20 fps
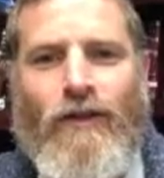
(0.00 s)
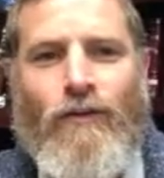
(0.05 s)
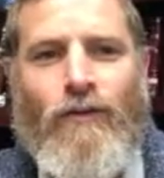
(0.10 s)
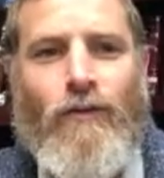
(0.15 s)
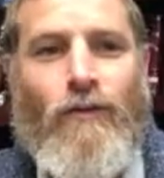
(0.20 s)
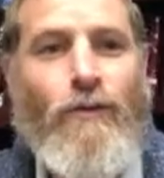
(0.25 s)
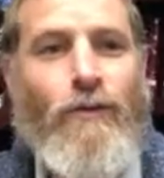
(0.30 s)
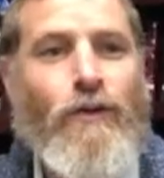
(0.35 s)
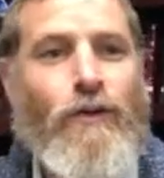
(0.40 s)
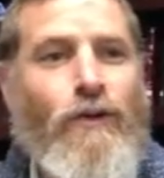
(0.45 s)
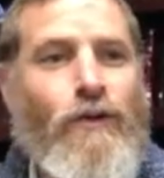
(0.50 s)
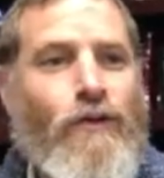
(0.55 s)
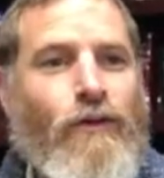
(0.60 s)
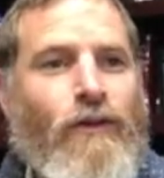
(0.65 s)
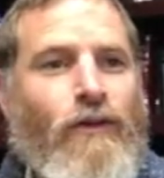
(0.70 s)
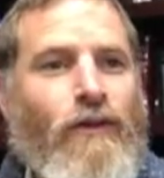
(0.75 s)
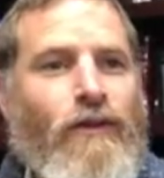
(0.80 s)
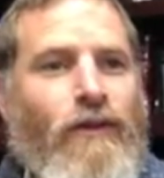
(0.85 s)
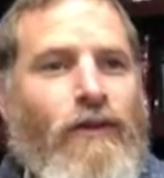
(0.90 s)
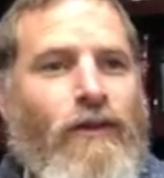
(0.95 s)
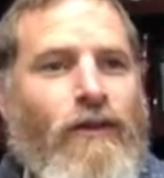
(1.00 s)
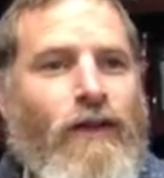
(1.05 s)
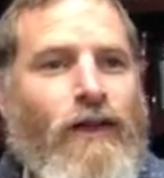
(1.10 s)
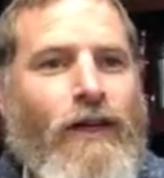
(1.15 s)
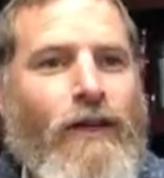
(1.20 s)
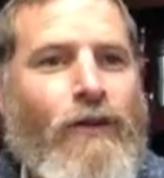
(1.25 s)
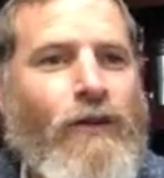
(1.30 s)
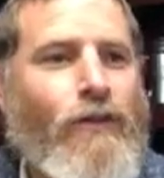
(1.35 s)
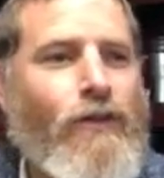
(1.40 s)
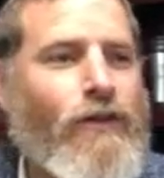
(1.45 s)
rebuke
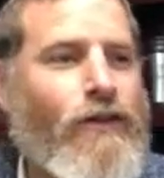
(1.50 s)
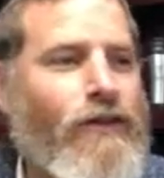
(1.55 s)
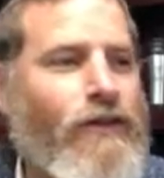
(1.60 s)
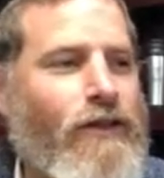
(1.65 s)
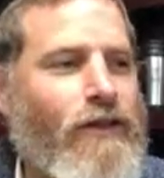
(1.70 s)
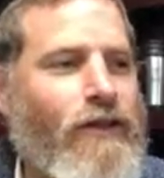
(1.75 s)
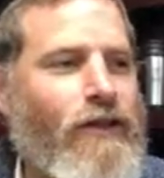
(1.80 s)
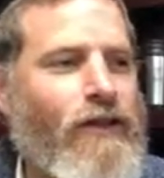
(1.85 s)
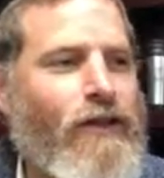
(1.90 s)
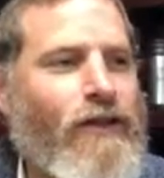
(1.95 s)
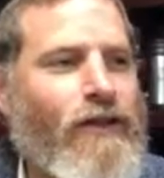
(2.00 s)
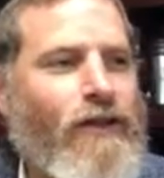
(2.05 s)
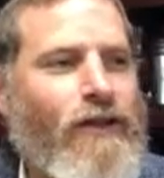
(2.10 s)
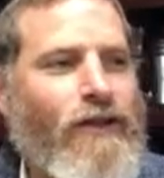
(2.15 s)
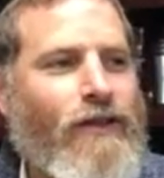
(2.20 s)
and critique,